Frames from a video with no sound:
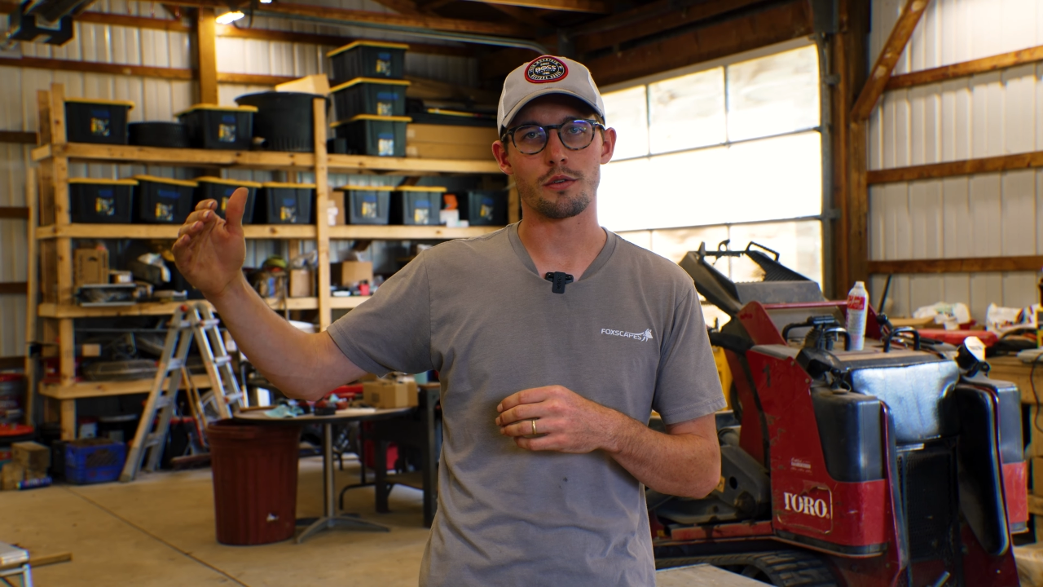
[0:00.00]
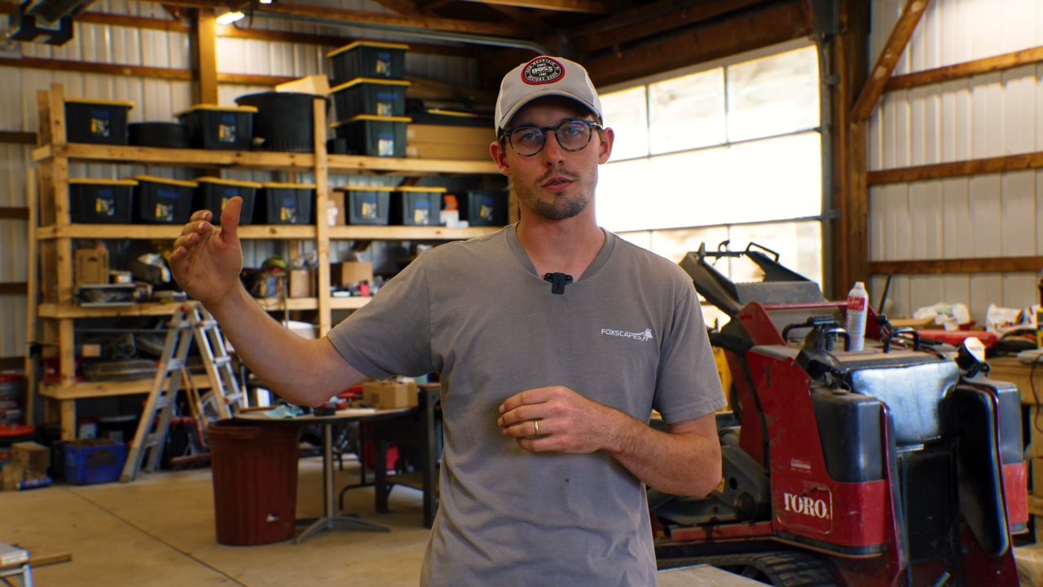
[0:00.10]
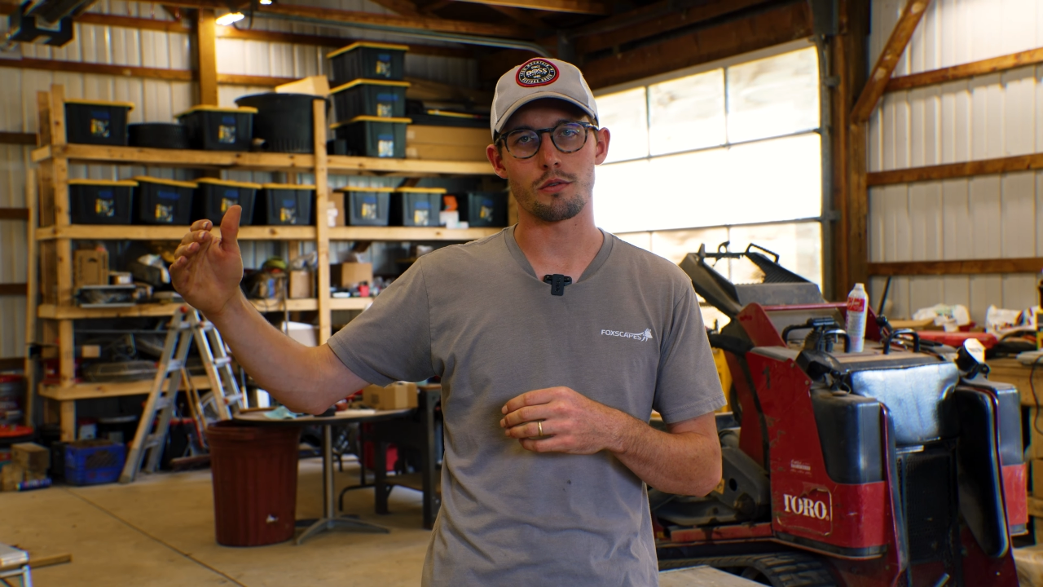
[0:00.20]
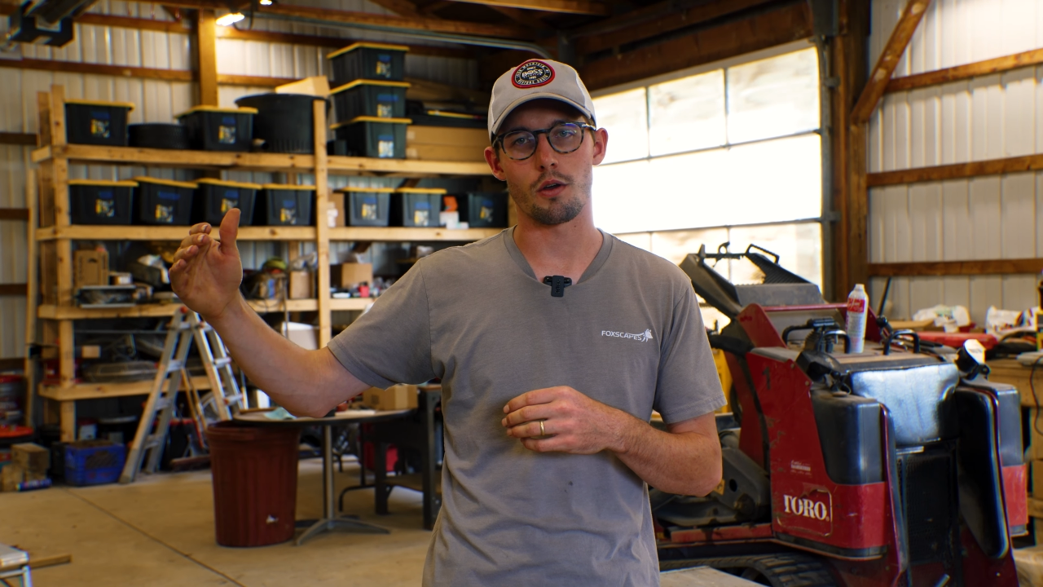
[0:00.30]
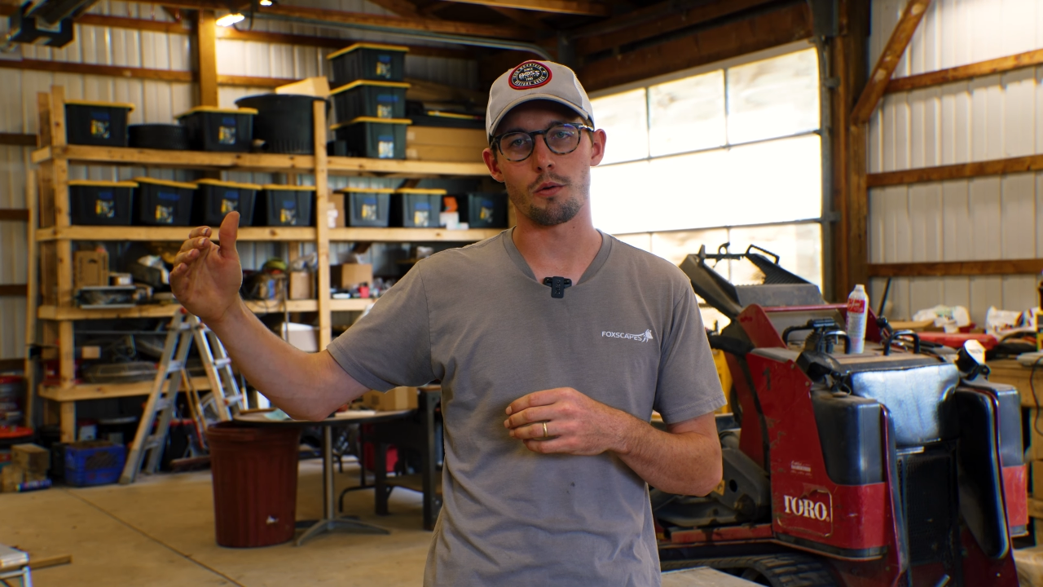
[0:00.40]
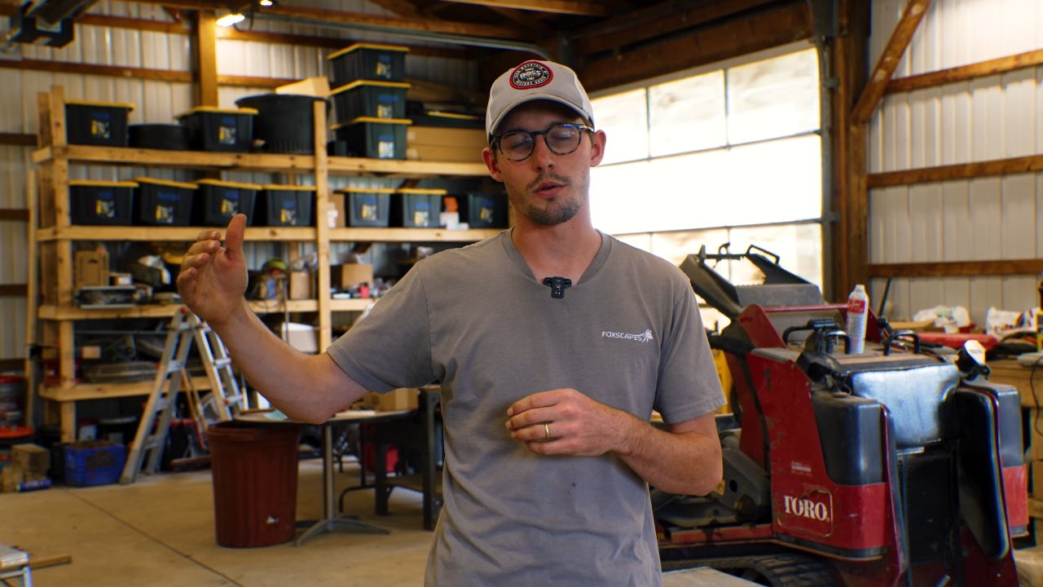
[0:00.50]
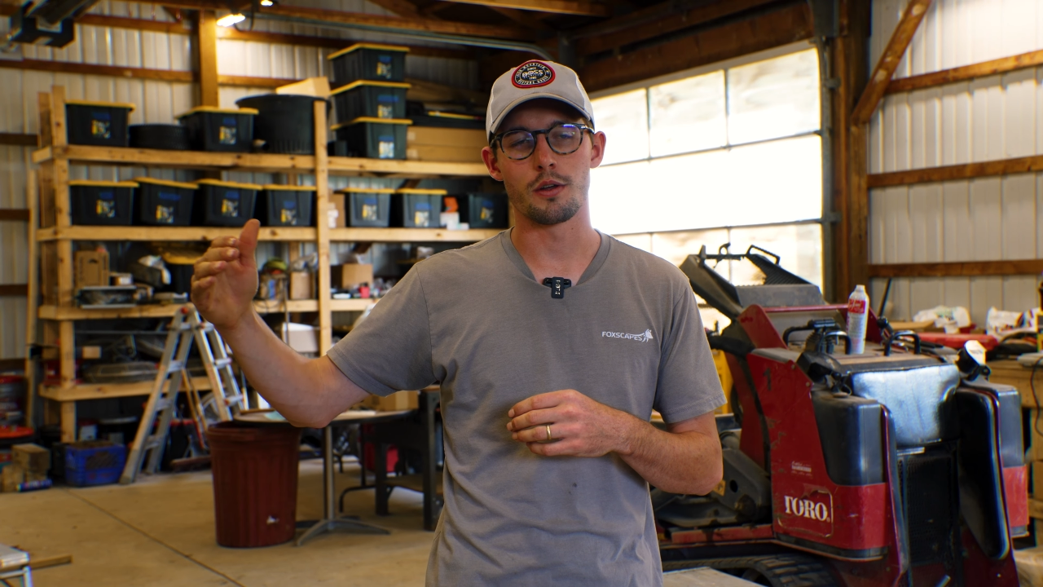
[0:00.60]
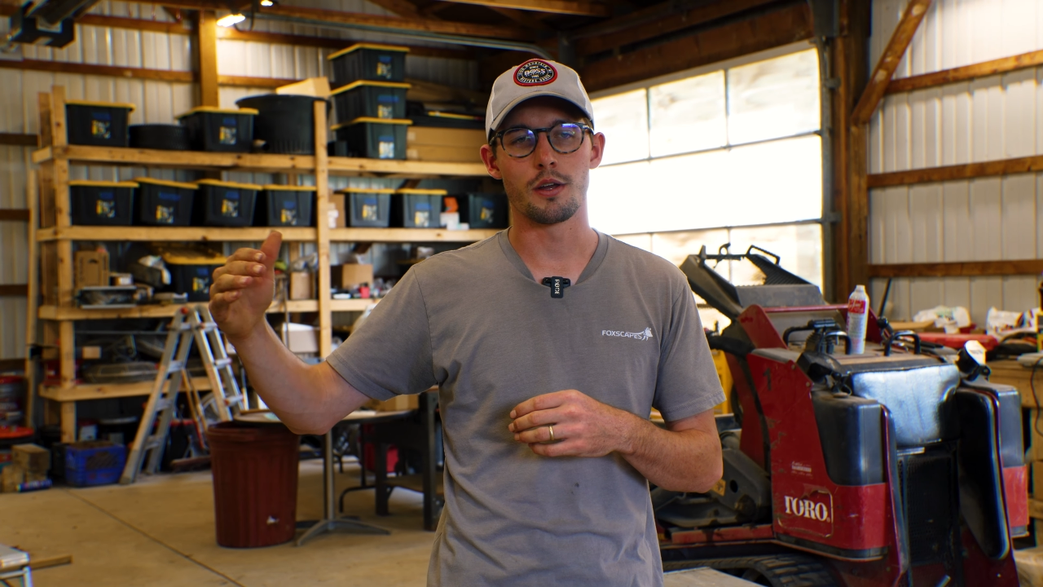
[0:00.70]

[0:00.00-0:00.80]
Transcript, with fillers: So